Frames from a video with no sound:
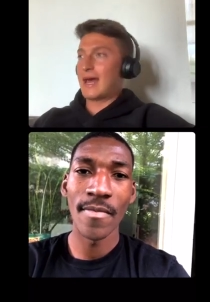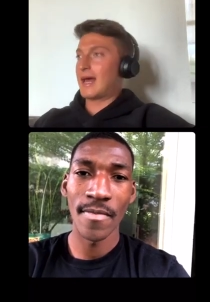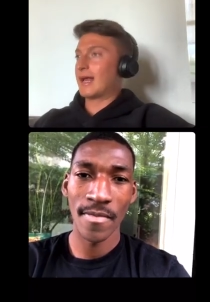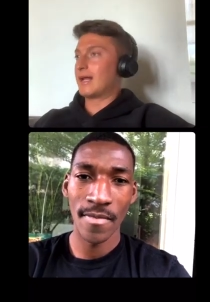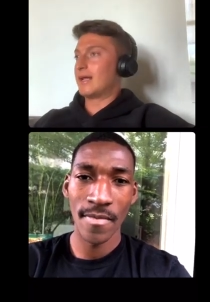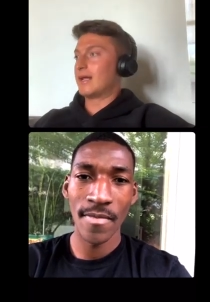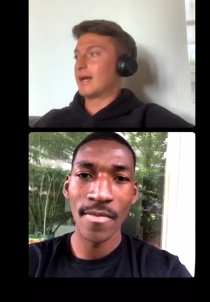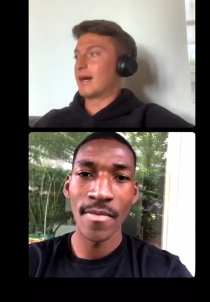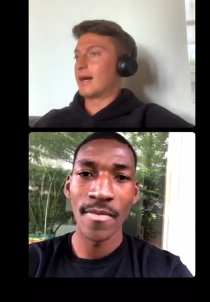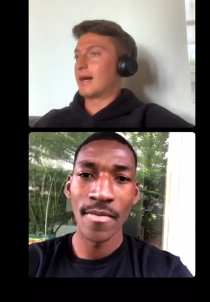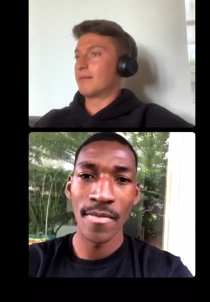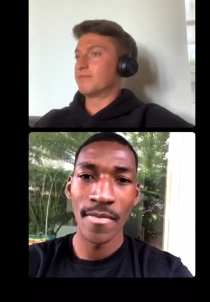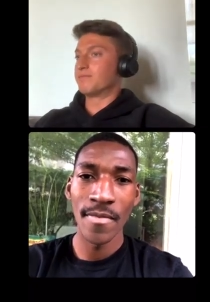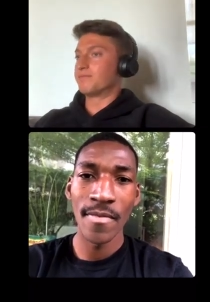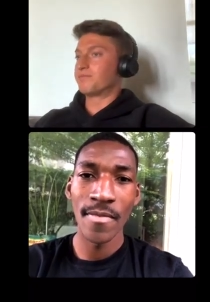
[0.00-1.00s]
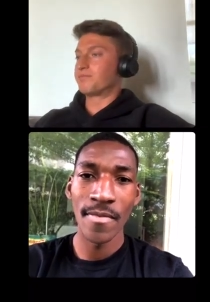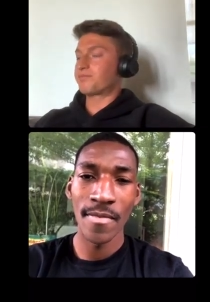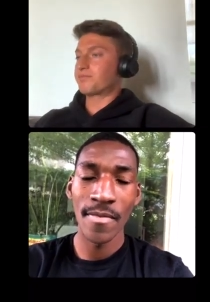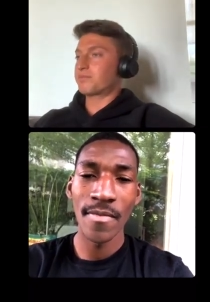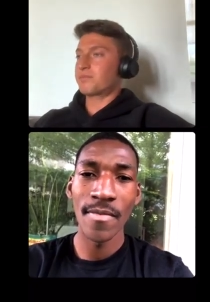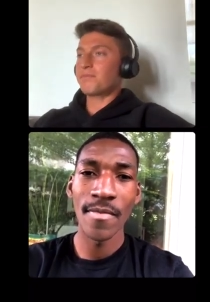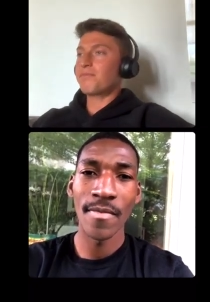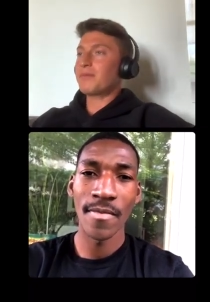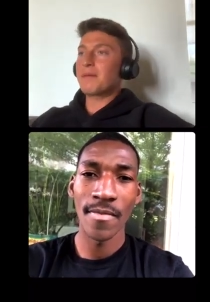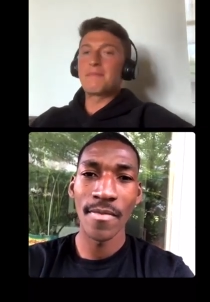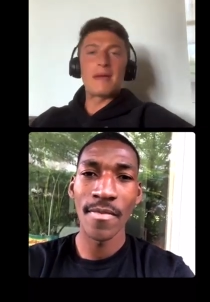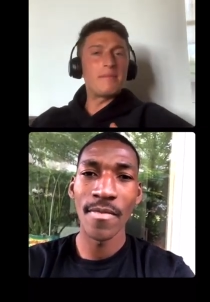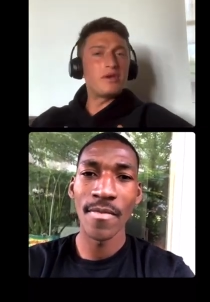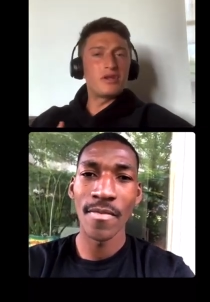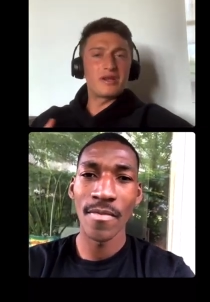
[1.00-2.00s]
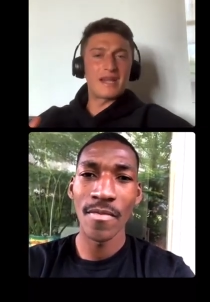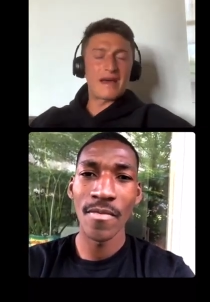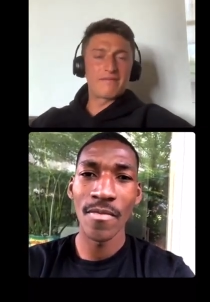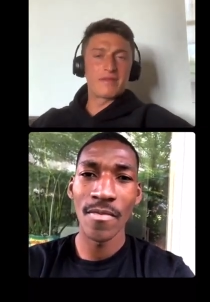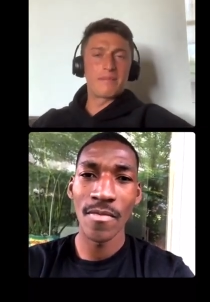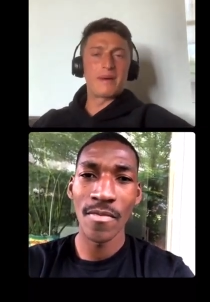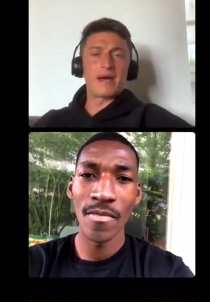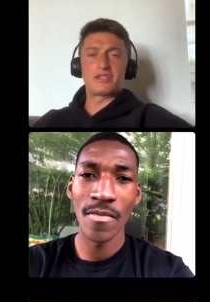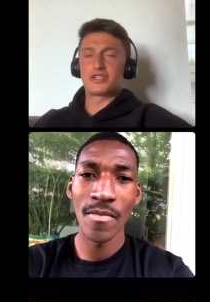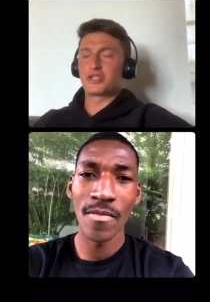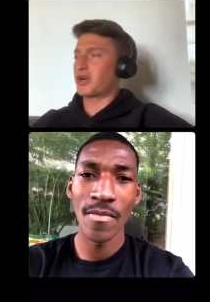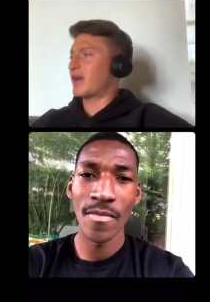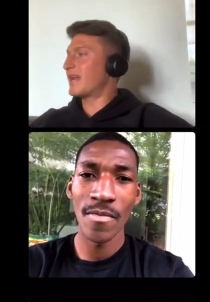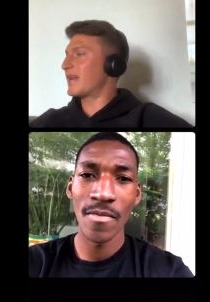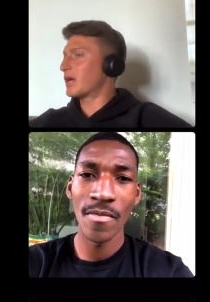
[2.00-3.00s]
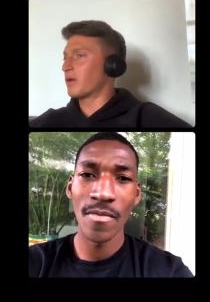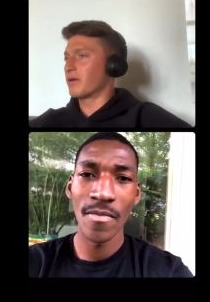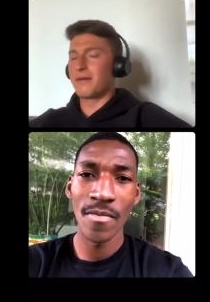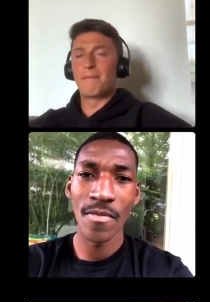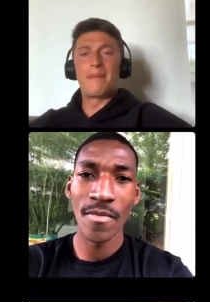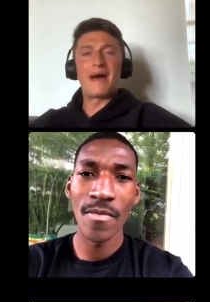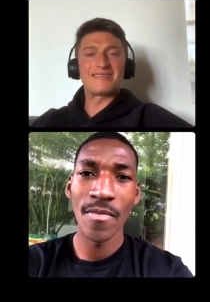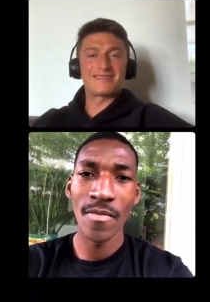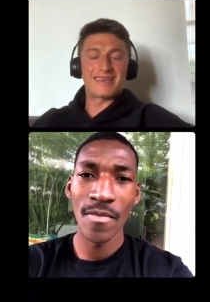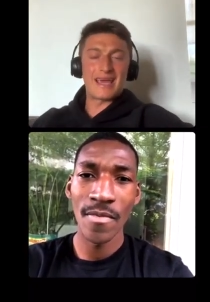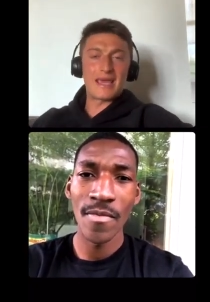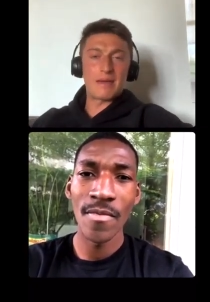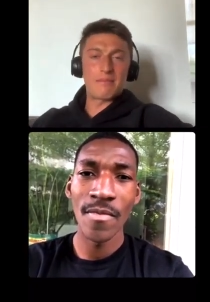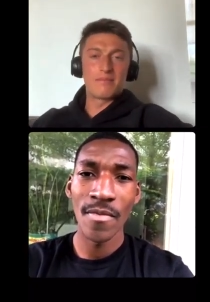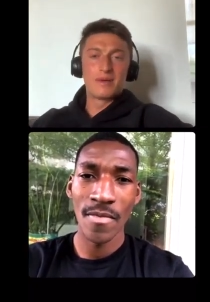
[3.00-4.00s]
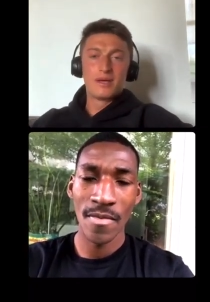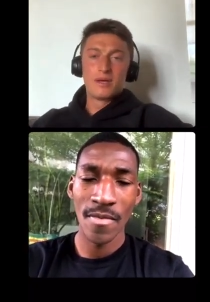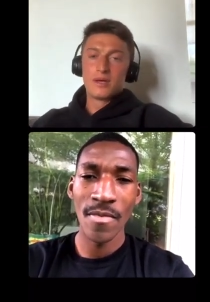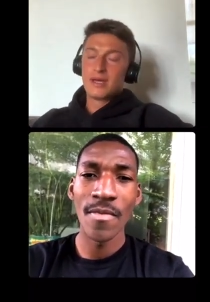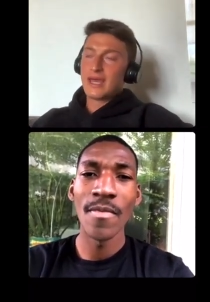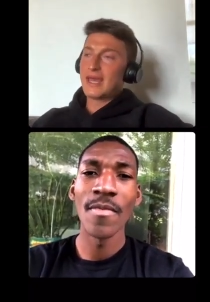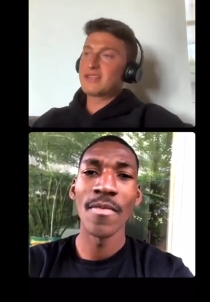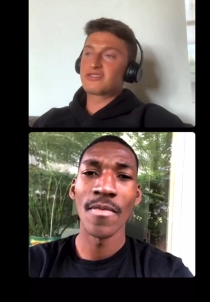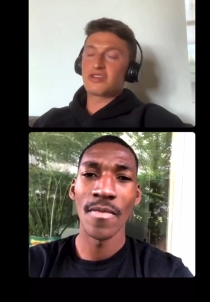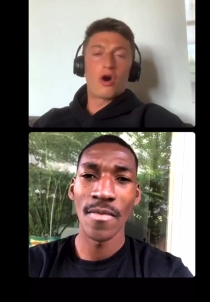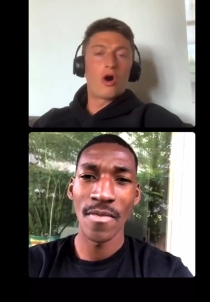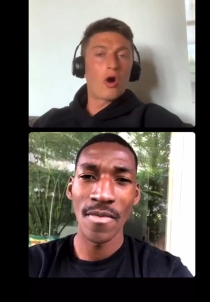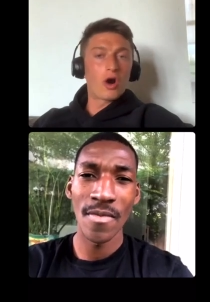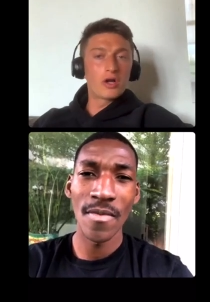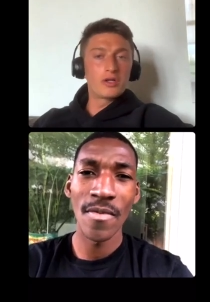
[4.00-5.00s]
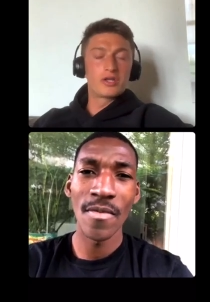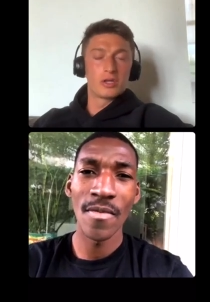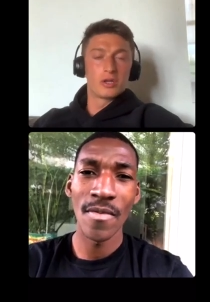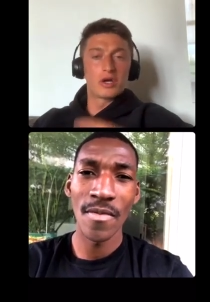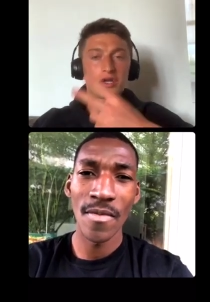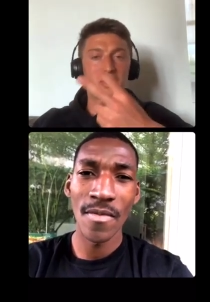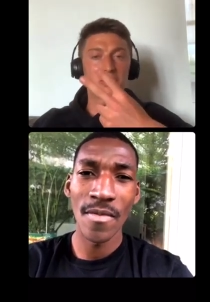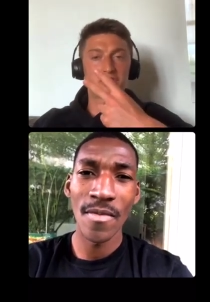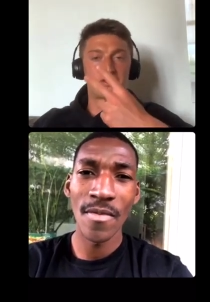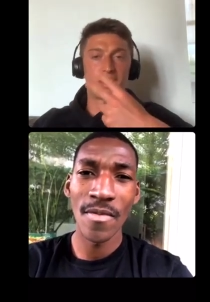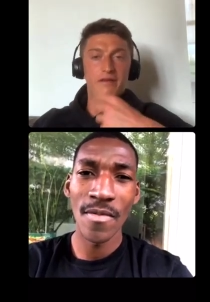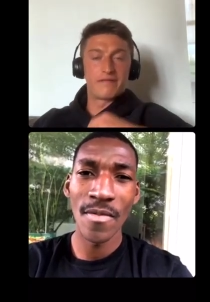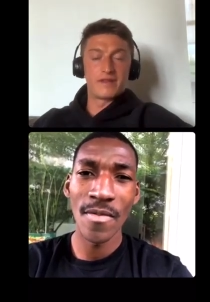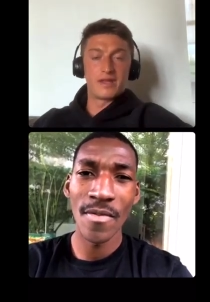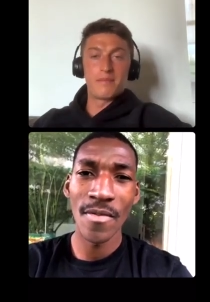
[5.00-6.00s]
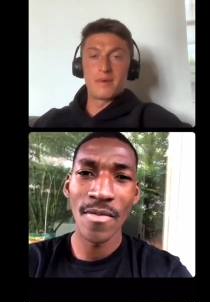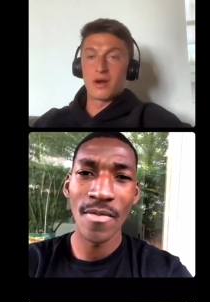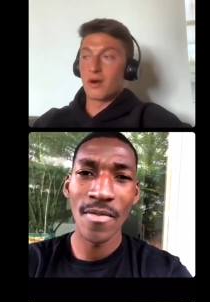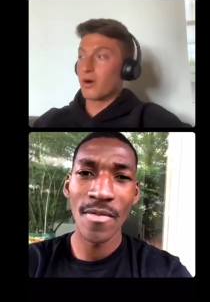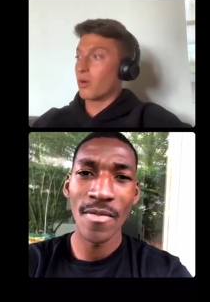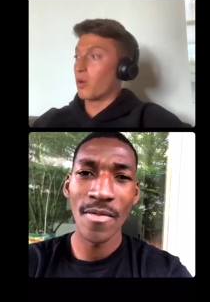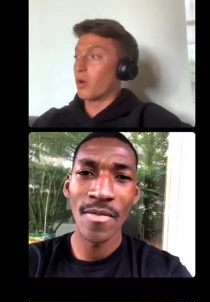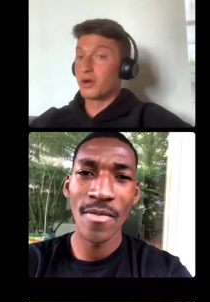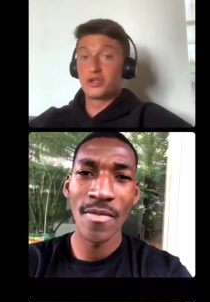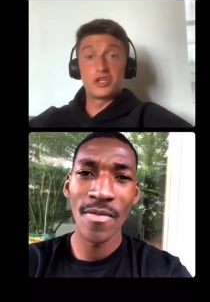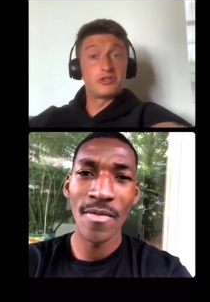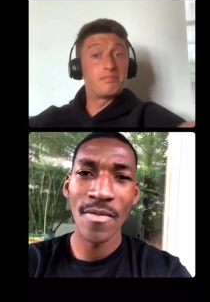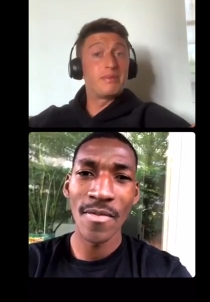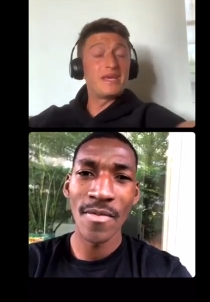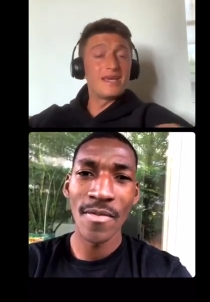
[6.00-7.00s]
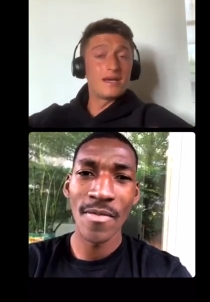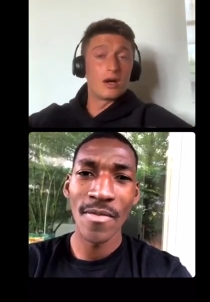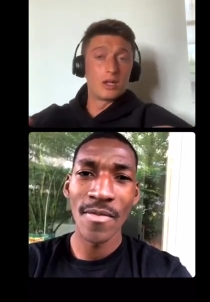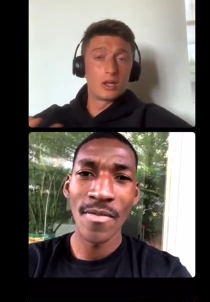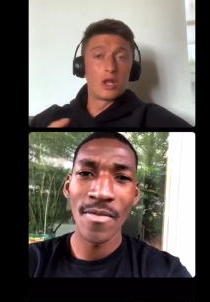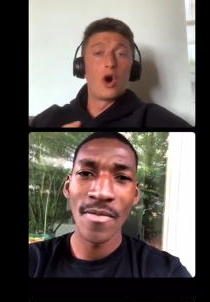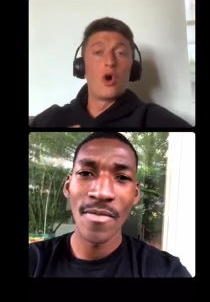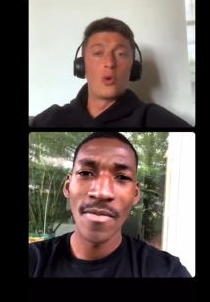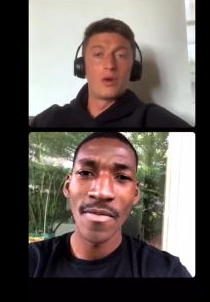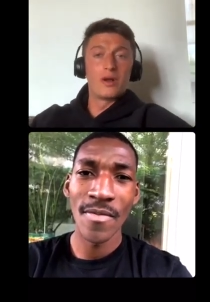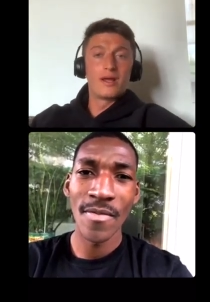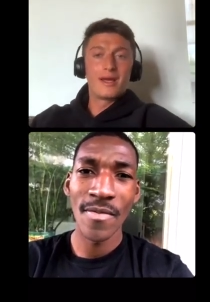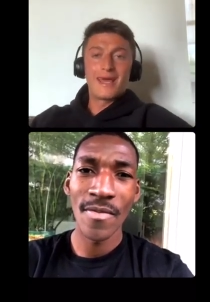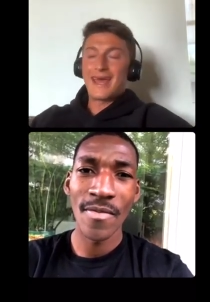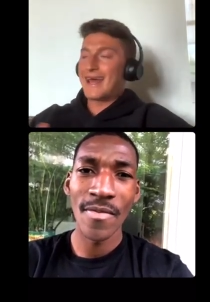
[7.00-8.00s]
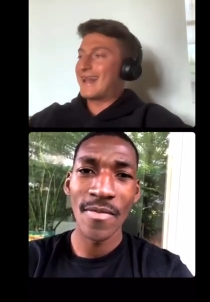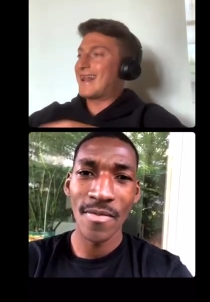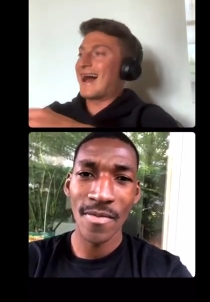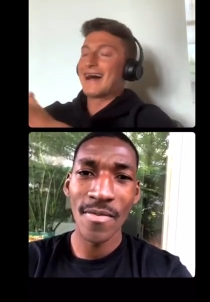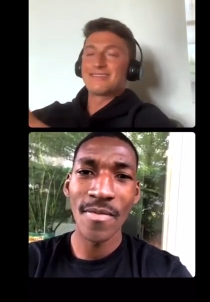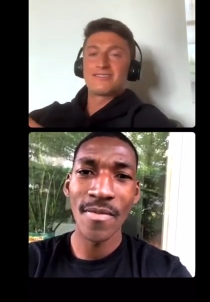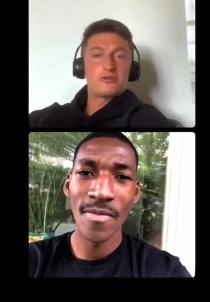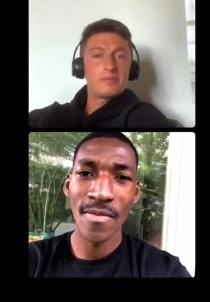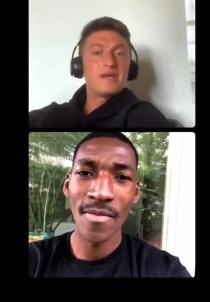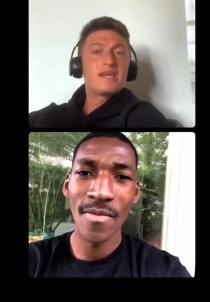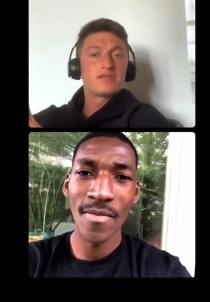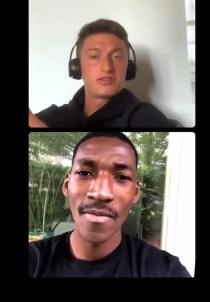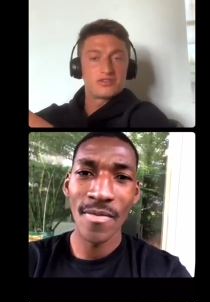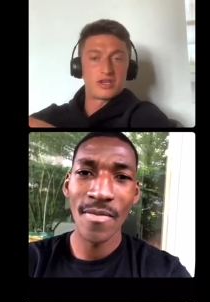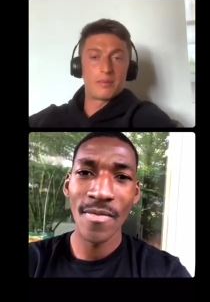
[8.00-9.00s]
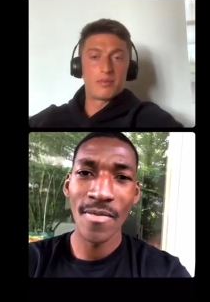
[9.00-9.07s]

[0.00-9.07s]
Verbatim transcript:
Speaker 1: um, maybe you didn't have the best training or the best game it's hard to look yourself in the mirror or just be alone and not speak to someone.